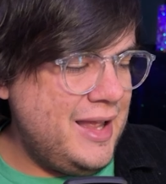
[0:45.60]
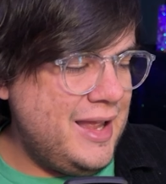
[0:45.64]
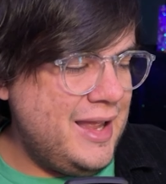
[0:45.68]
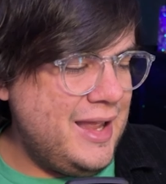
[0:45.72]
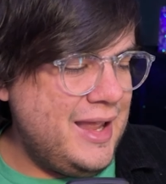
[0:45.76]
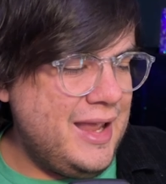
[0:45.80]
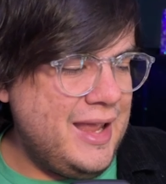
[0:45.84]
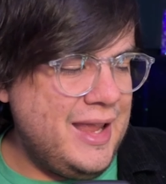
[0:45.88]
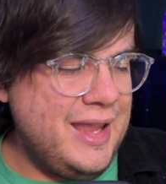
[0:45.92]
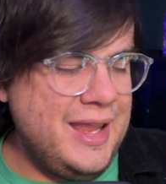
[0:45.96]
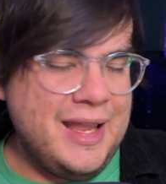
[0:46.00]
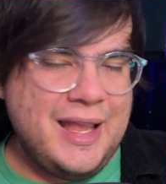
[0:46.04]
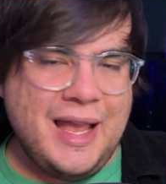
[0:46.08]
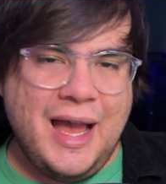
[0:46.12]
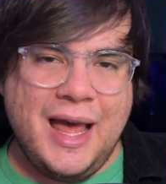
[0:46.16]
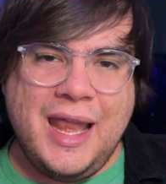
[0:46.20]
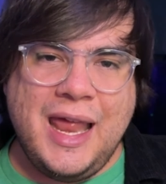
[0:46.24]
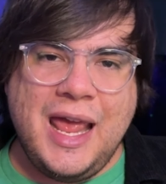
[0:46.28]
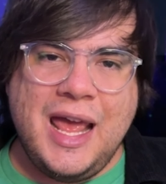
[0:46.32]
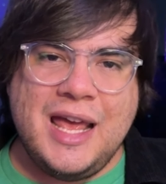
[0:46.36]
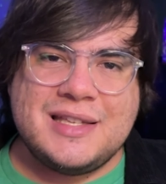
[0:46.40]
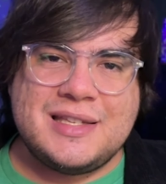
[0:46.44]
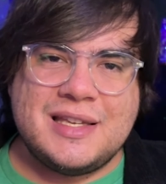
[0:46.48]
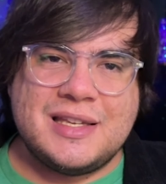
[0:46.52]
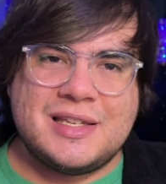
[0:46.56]
he kind of
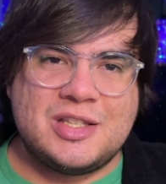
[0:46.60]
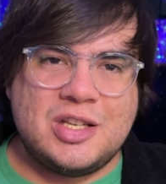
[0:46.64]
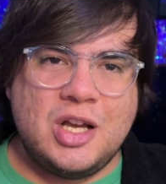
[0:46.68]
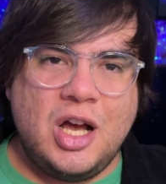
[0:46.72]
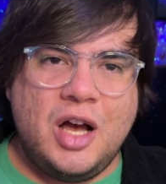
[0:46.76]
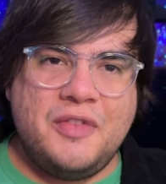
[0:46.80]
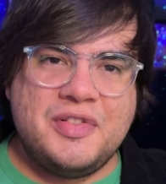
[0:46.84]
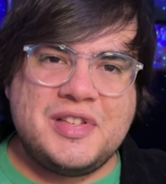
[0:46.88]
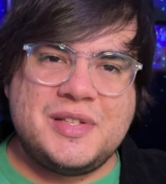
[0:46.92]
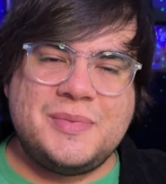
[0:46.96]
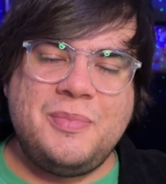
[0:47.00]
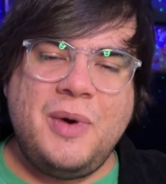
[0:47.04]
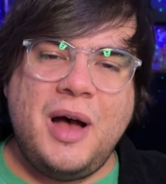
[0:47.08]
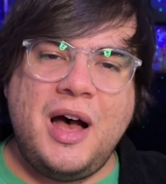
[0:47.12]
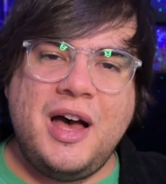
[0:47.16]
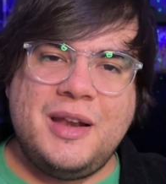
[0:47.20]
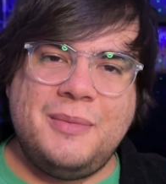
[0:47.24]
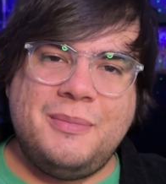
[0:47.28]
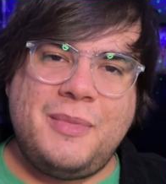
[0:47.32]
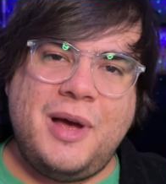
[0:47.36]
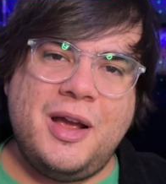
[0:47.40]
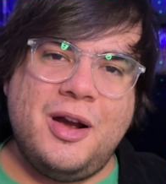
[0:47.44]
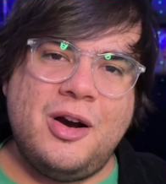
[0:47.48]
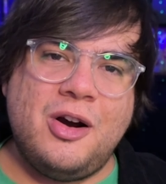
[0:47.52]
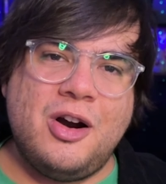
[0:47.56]
has a soft spot
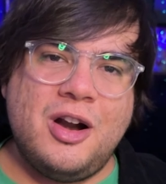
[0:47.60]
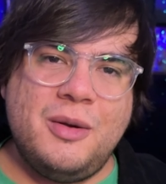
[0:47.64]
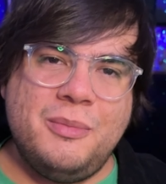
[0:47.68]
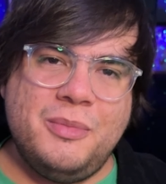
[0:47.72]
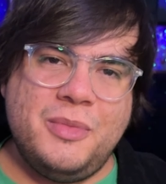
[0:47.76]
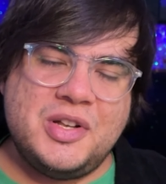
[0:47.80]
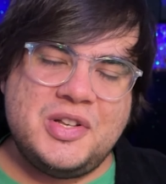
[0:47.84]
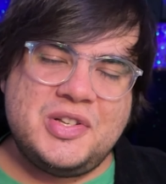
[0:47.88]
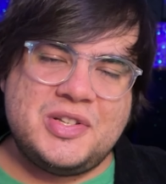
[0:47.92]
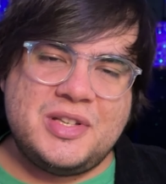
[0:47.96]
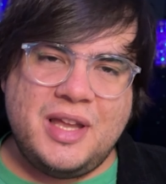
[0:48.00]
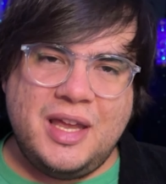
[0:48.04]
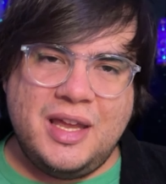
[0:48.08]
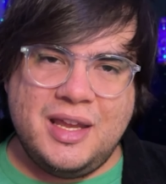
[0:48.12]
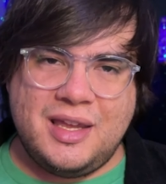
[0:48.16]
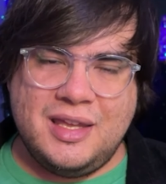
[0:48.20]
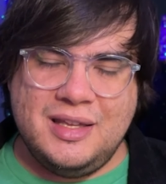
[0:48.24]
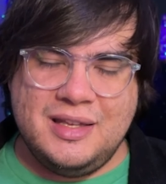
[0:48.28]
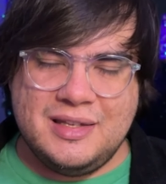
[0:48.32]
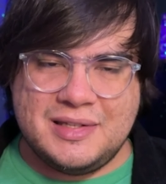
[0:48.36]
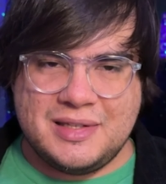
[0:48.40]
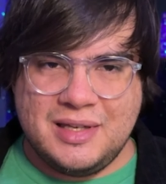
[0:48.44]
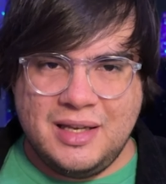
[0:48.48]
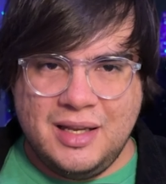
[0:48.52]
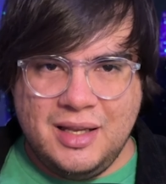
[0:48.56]
in my heart, much like
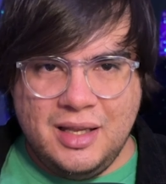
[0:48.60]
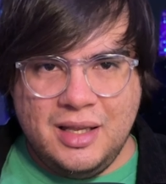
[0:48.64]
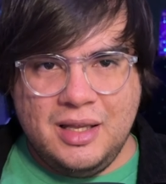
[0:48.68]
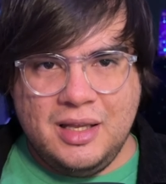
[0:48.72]
his